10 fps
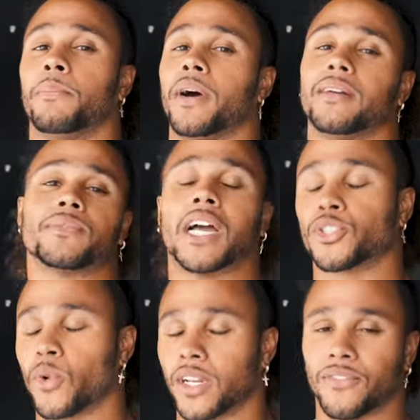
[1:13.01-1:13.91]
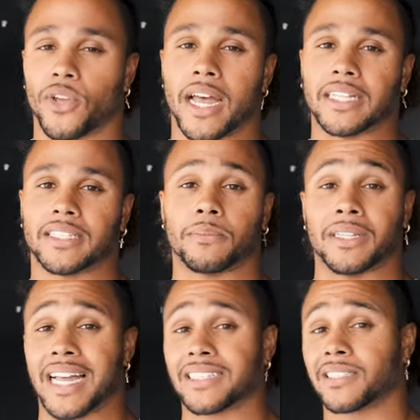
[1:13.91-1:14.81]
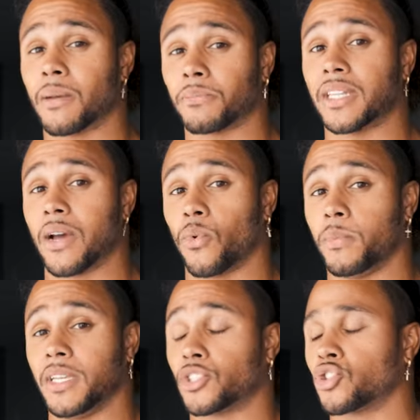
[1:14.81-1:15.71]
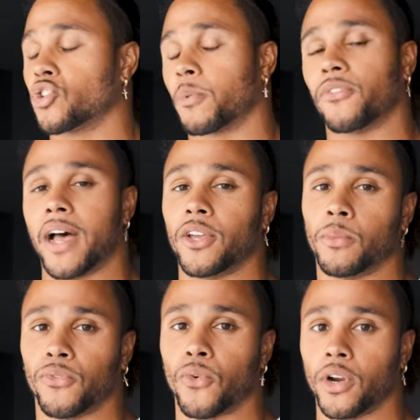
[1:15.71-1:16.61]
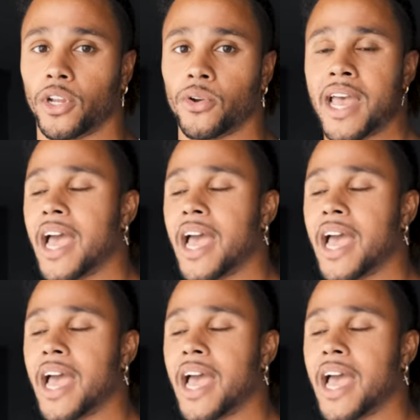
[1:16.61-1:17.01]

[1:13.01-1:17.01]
but I just wanna give you a heads up that that's something that will be super valuable for you